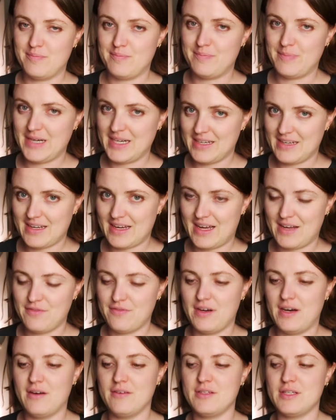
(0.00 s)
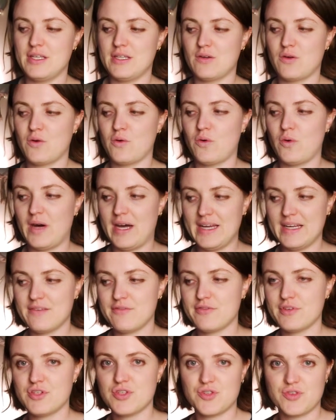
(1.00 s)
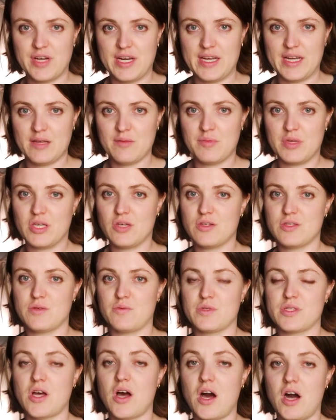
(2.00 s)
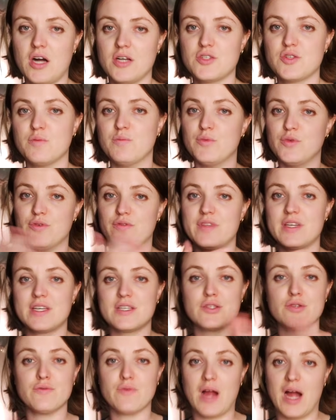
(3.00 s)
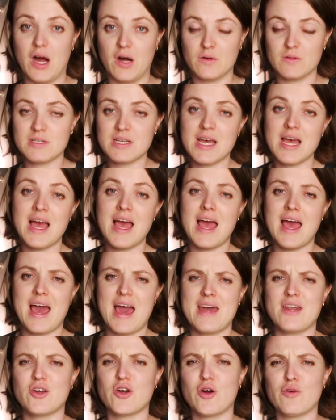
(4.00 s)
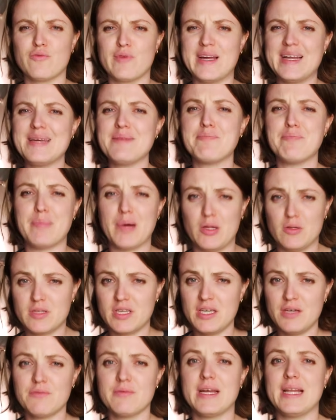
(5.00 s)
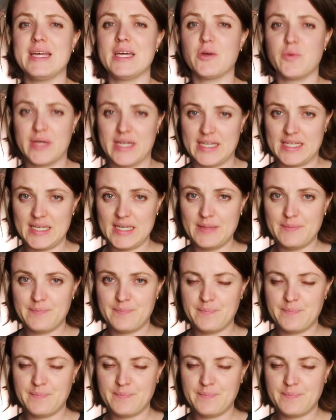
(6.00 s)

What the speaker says: But I found it quite frustrating because it was hard to move things around and it got really bulky really quickly.